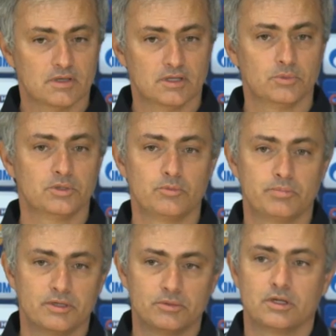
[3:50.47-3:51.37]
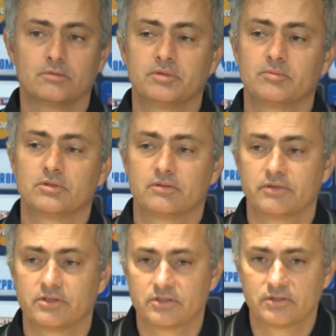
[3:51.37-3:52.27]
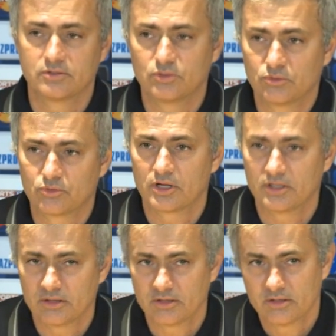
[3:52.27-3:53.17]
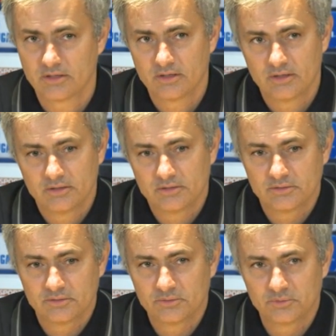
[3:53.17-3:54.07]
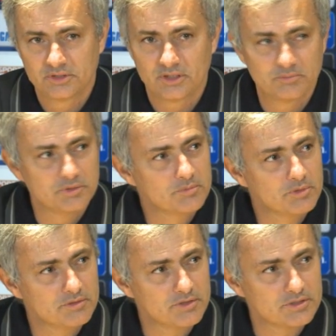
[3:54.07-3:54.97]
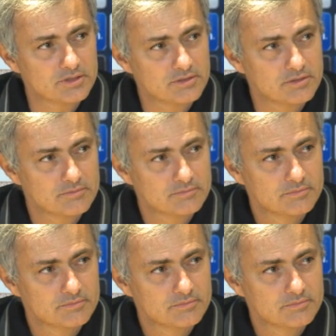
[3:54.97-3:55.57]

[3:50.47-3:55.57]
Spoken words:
And when you play without big motivations, you train without big motivations.